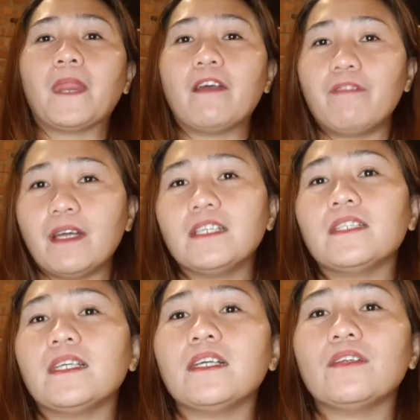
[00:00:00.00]
if
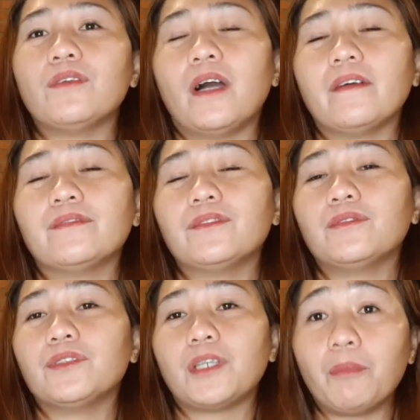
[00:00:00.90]
anything you have
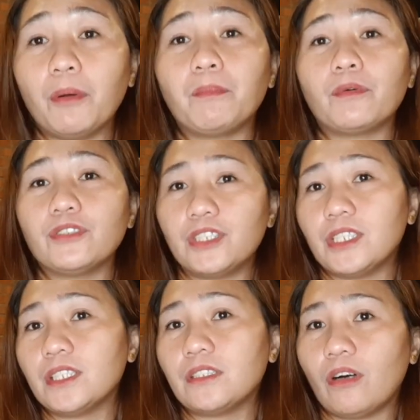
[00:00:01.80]
someone
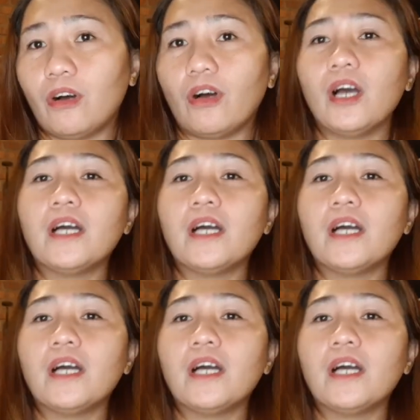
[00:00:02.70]
purchase or